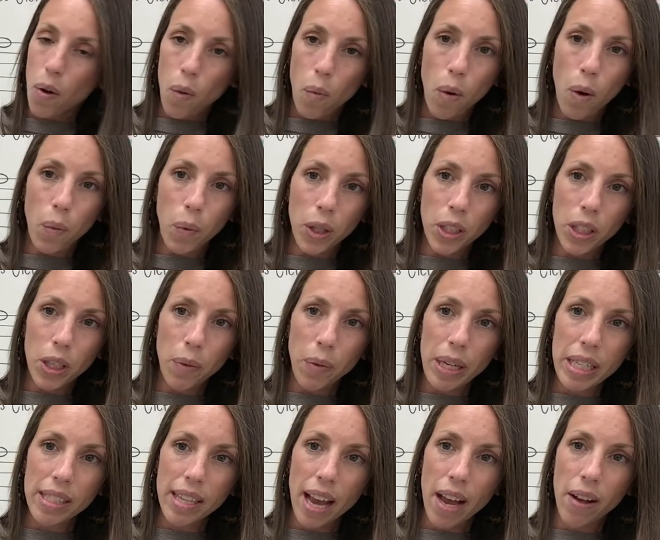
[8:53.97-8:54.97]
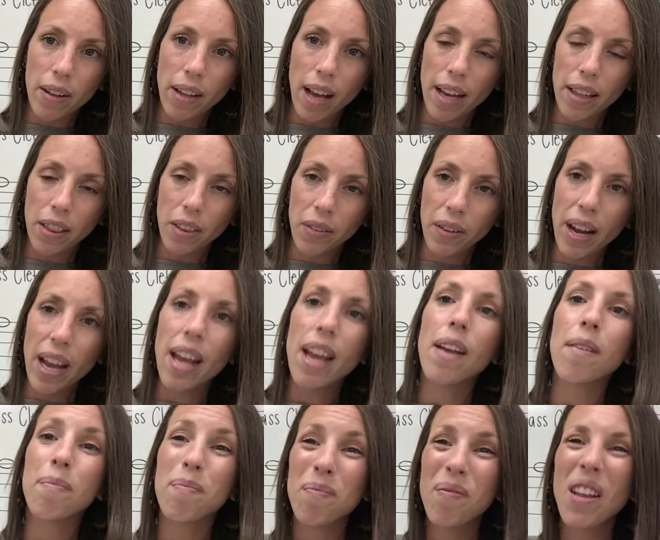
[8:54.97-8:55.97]
What word did we say on line
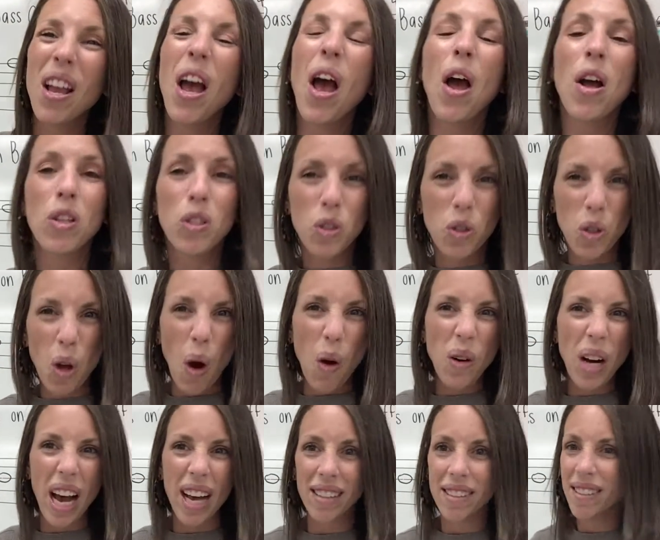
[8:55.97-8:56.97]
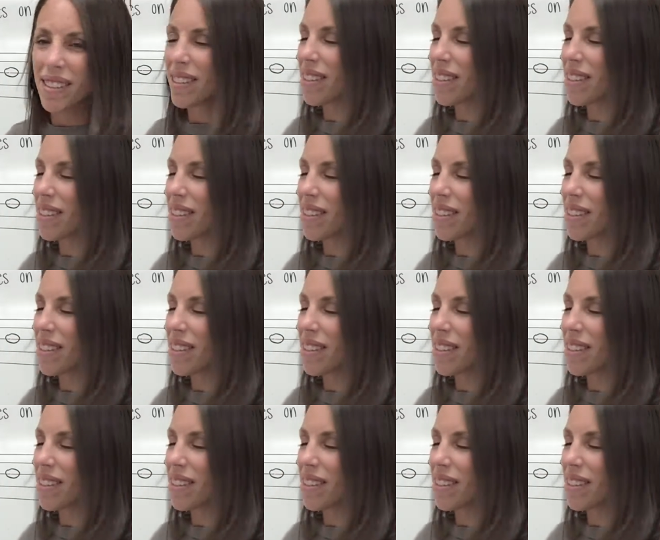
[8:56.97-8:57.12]
three? Donuts,